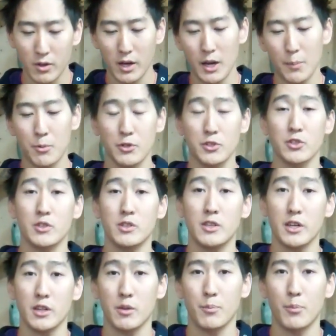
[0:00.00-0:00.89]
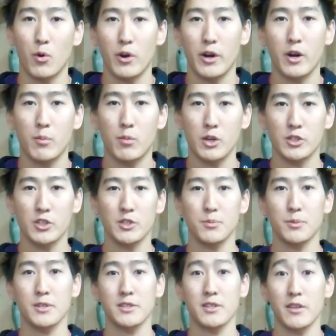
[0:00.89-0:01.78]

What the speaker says: I personally like the boar hair brushes because